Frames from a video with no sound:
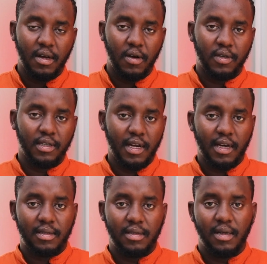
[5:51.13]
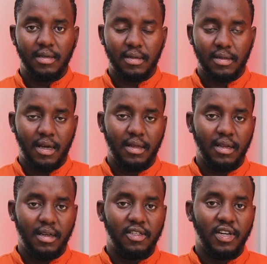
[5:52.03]
gotten accidents and
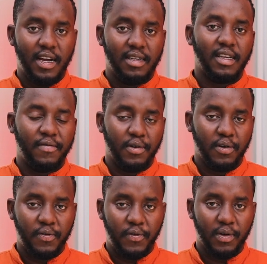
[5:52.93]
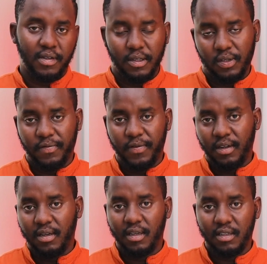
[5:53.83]
they try and siphon out fuel. That's a
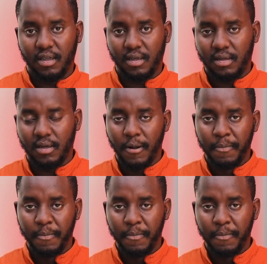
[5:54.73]
very dangerous